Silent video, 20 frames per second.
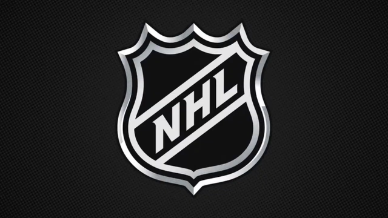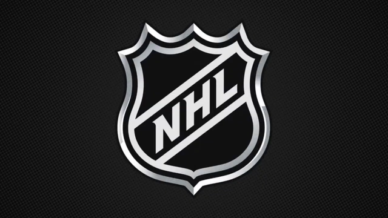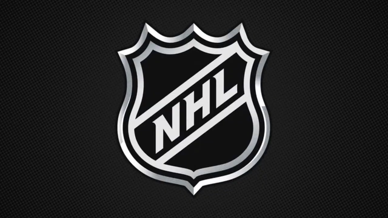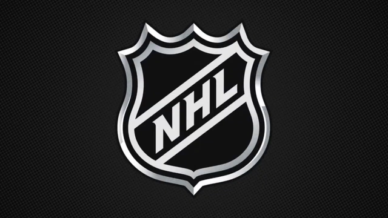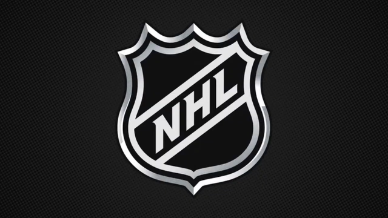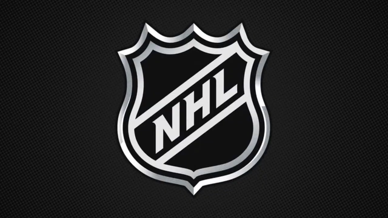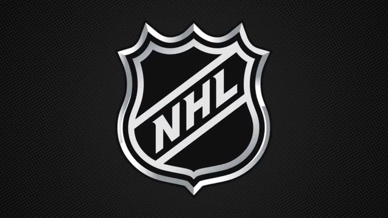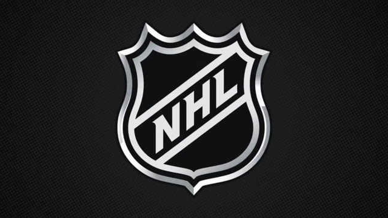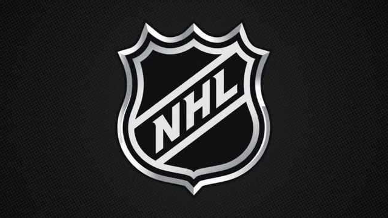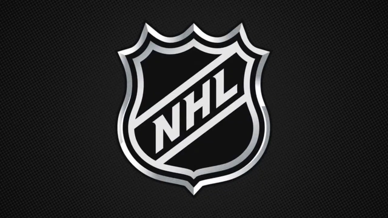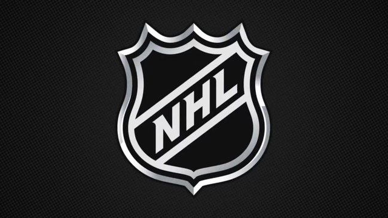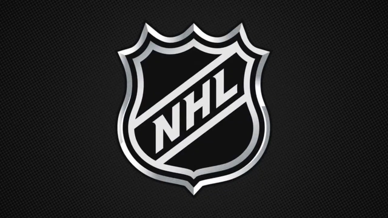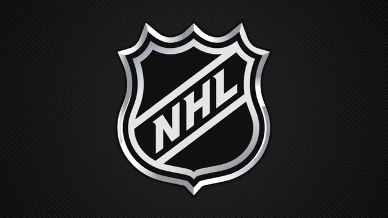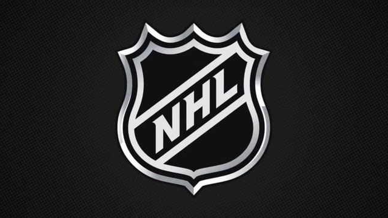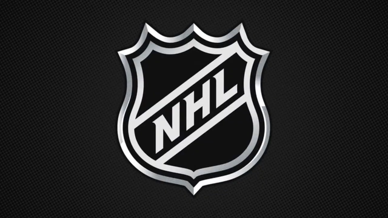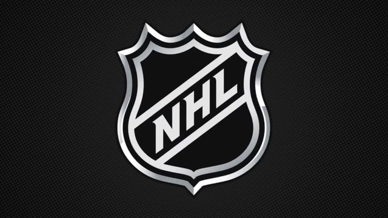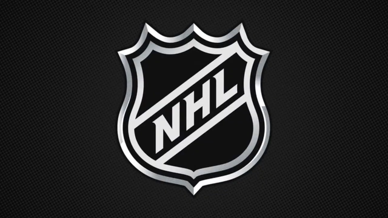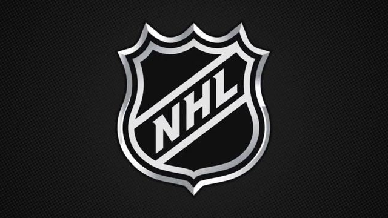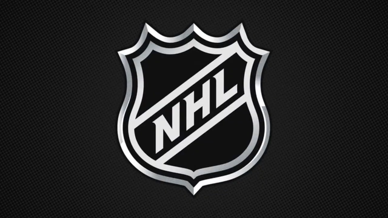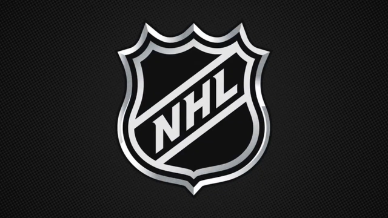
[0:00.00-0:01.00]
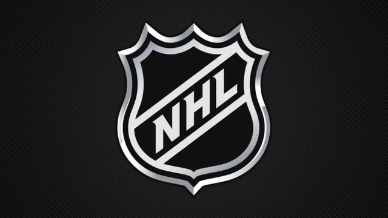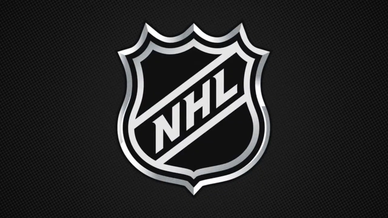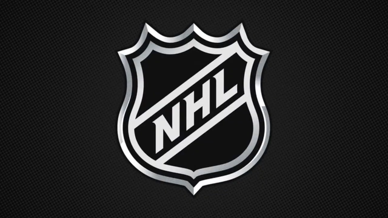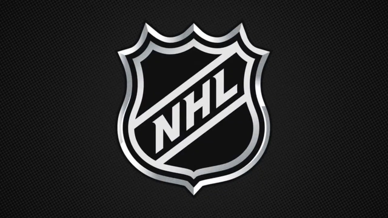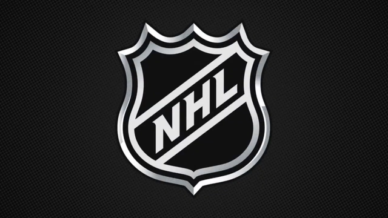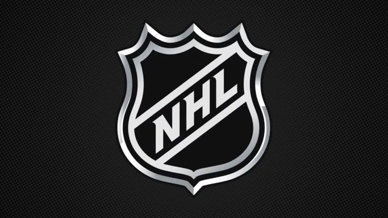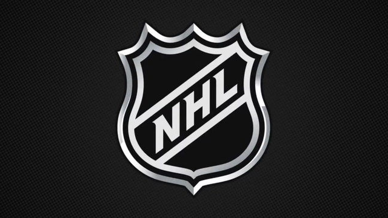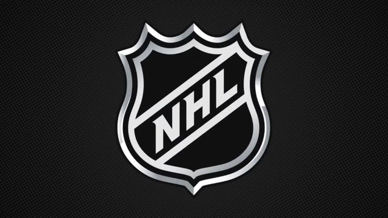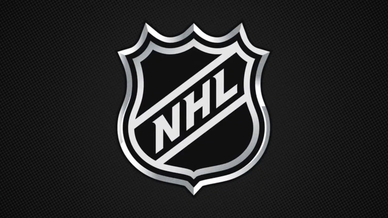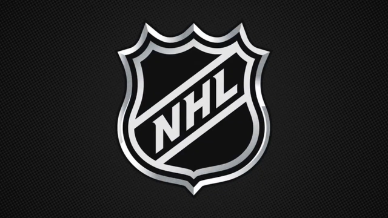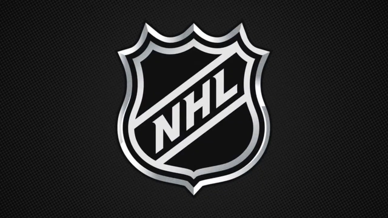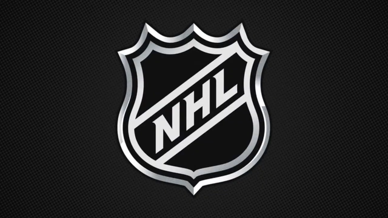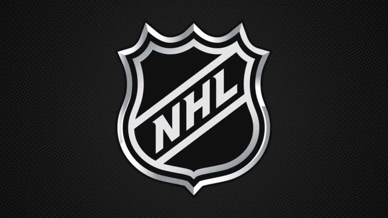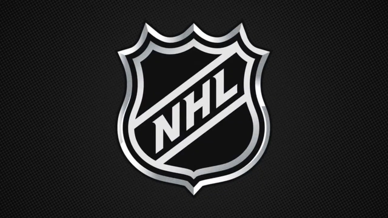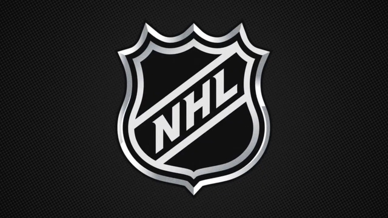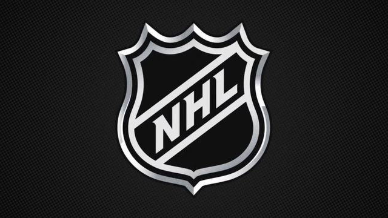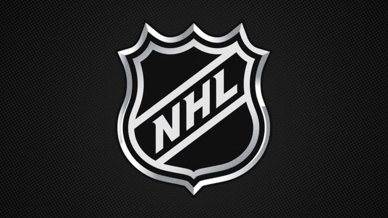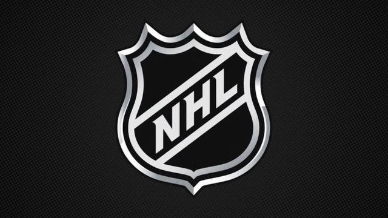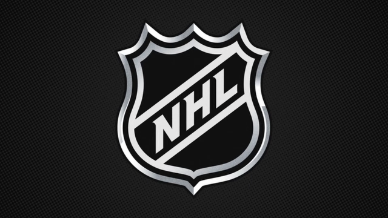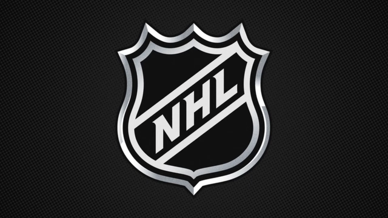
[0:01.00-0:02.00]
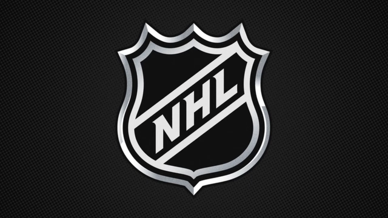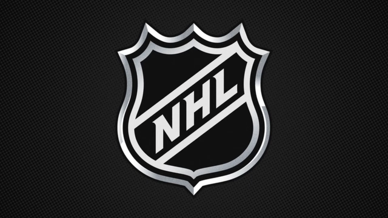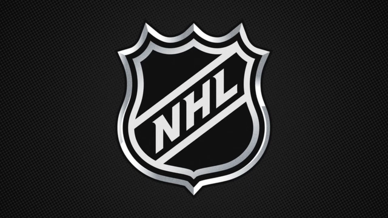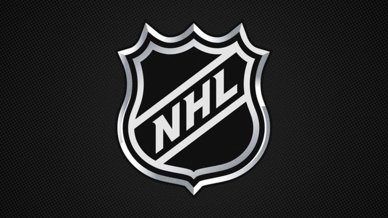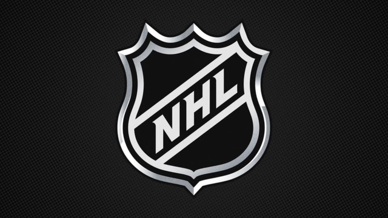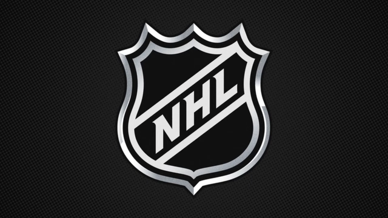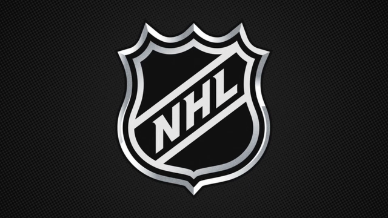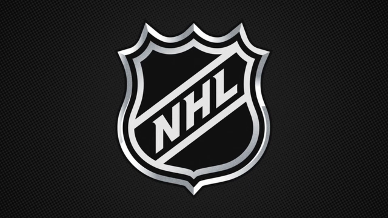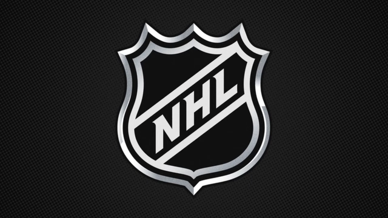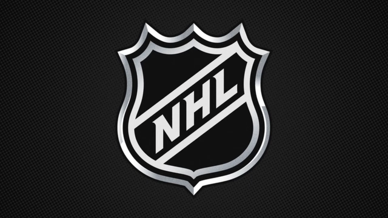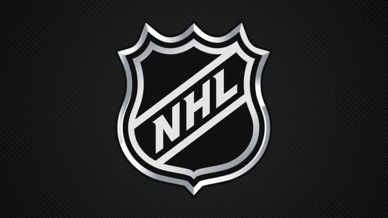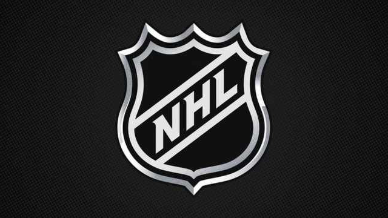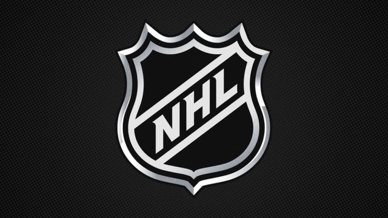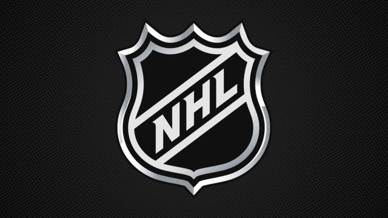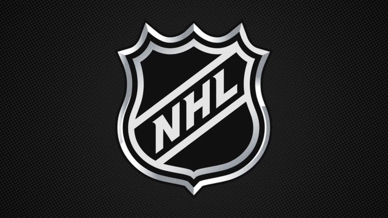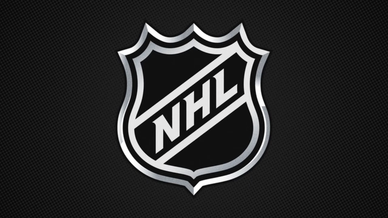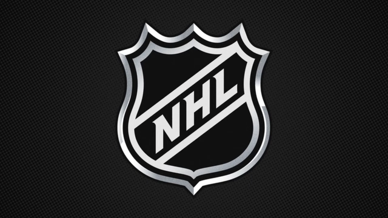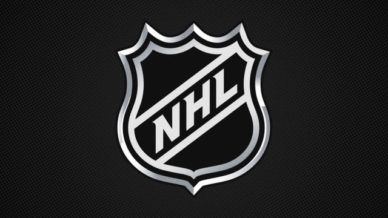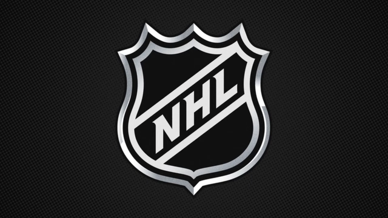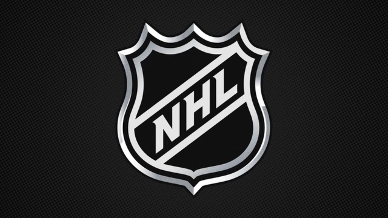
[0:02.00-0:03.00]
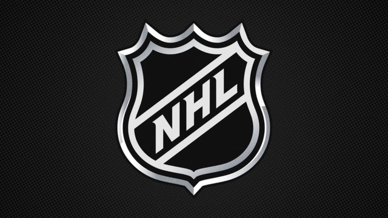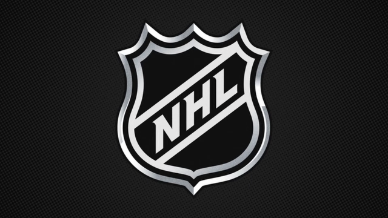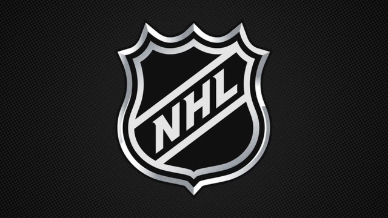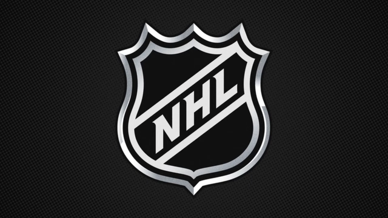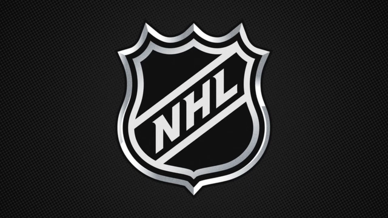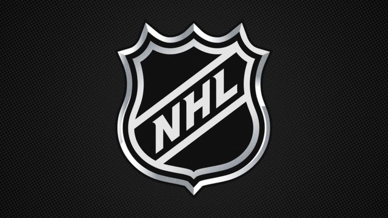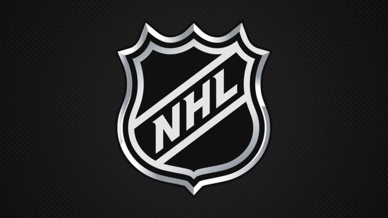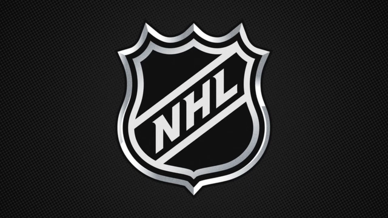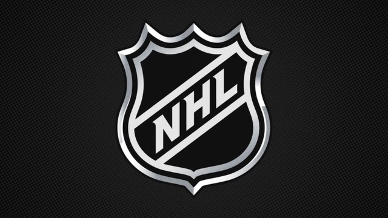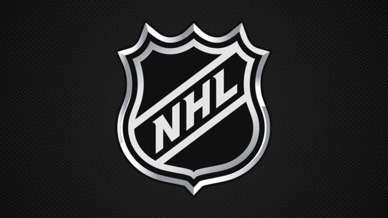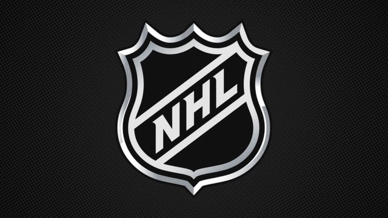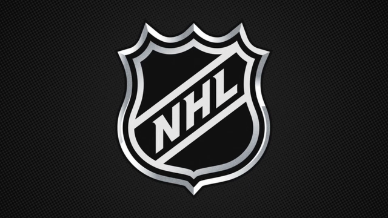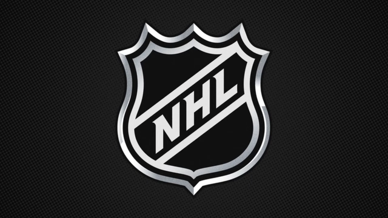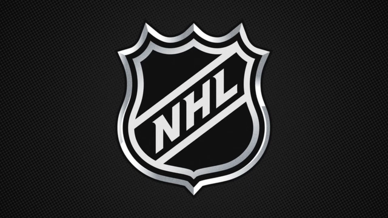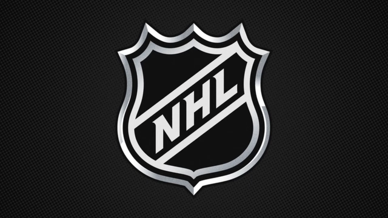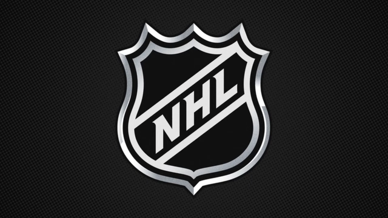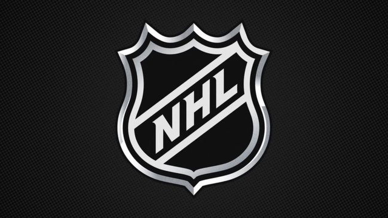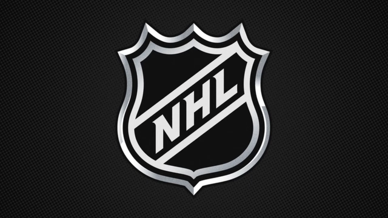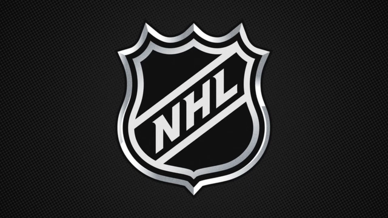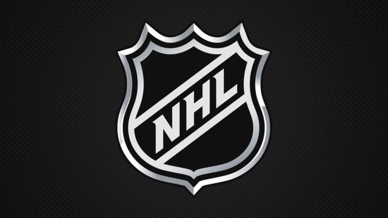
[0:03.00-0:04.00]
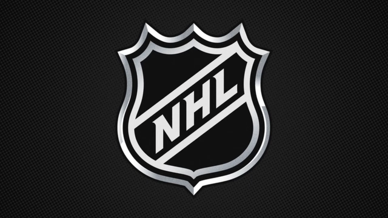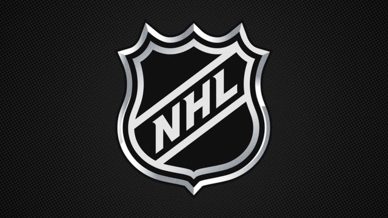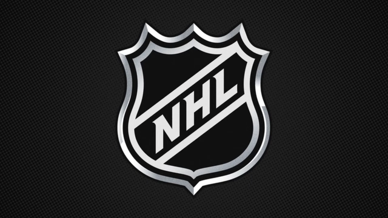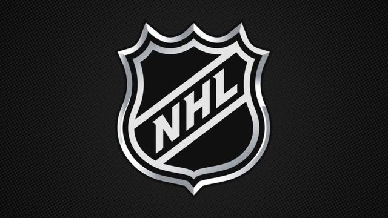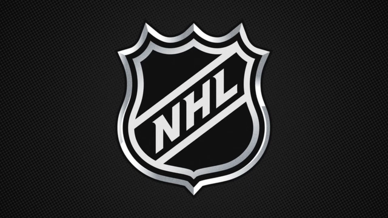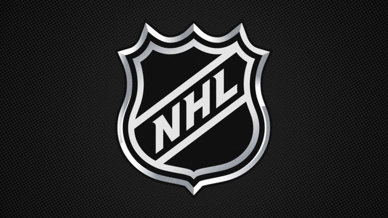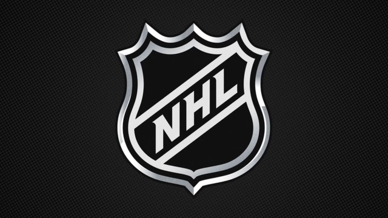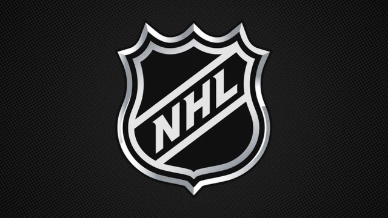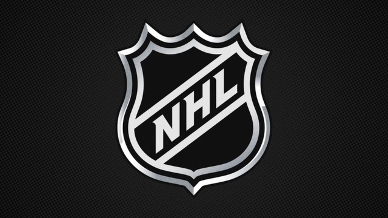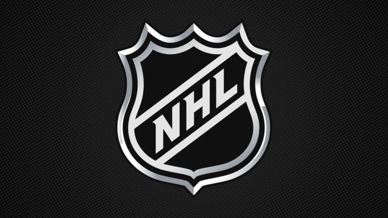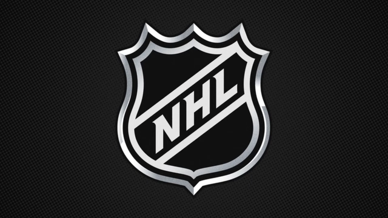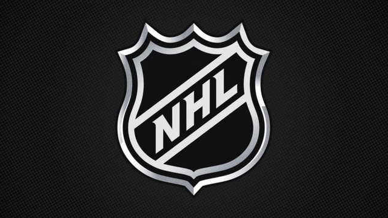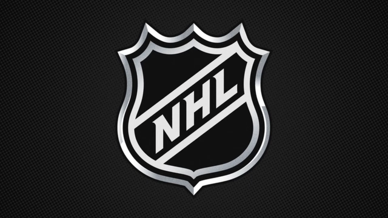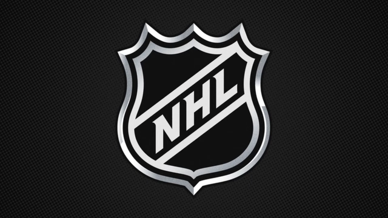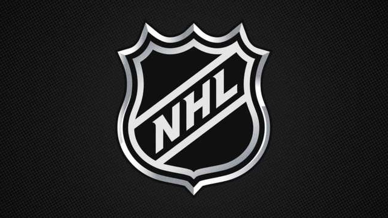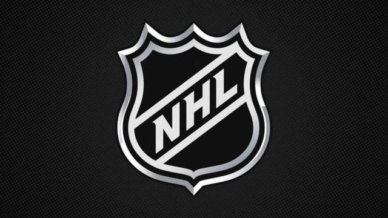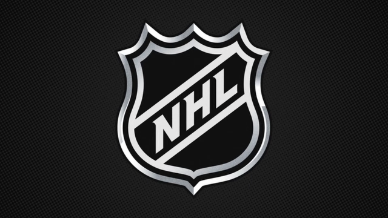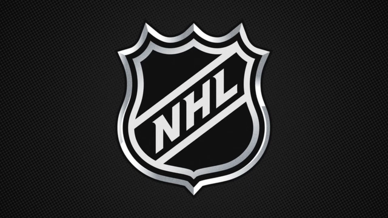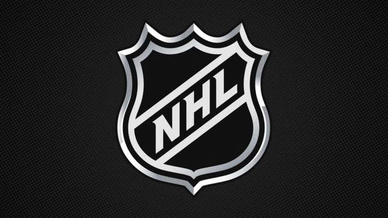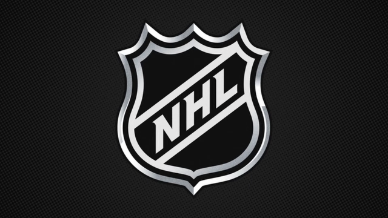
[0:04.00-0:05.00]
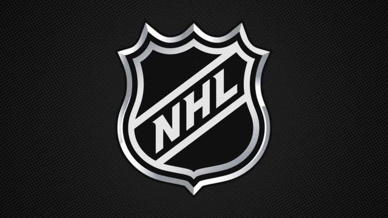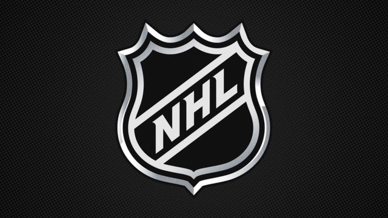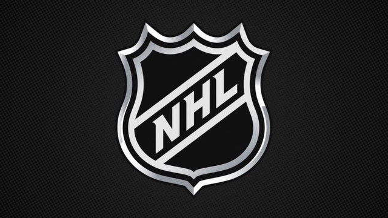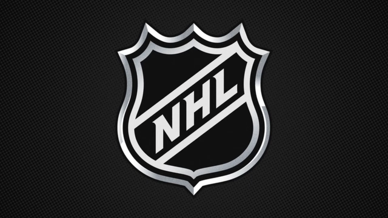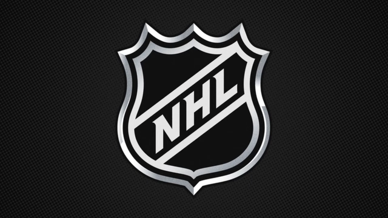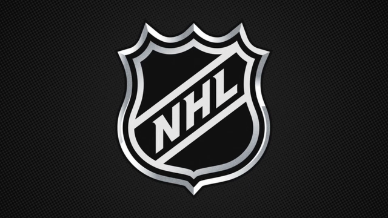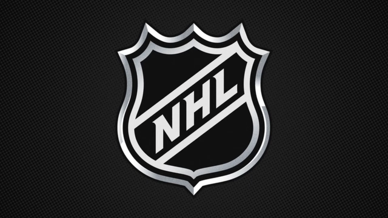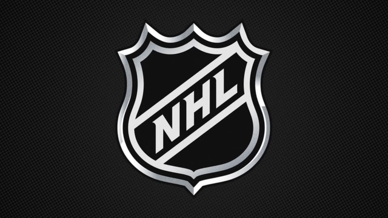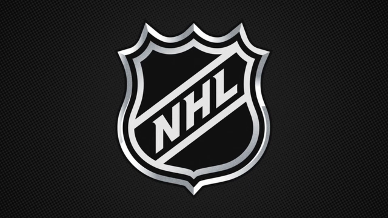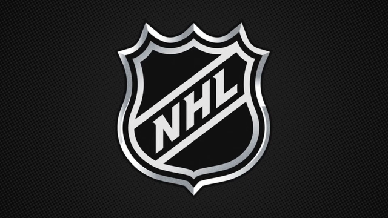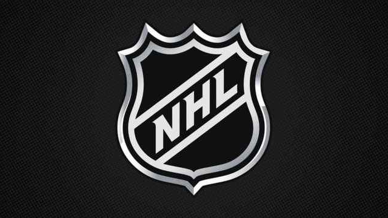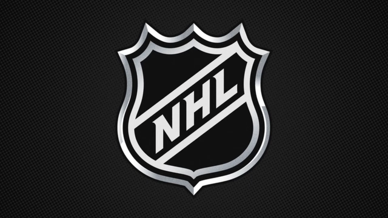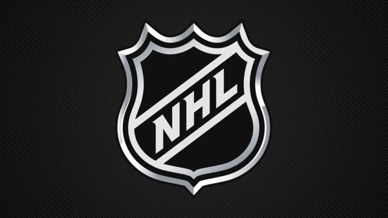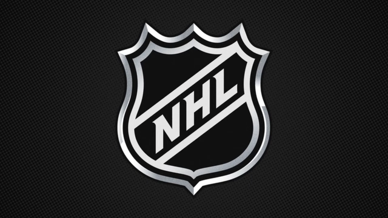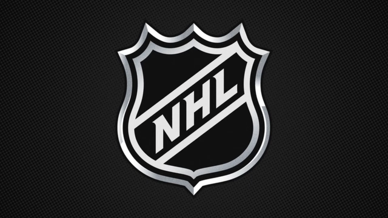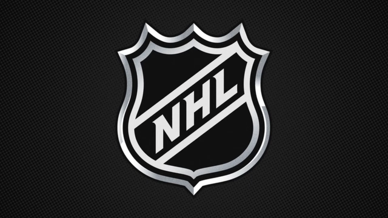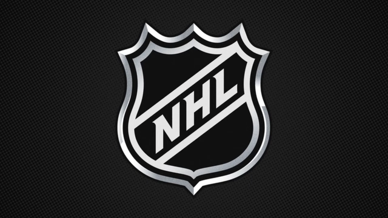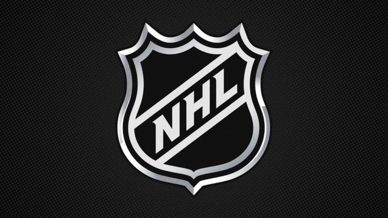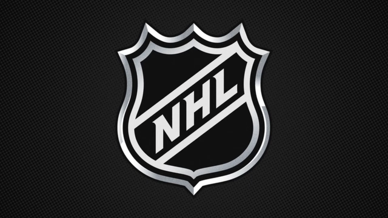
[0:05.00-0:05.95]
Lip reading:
[unreadable: no face in view]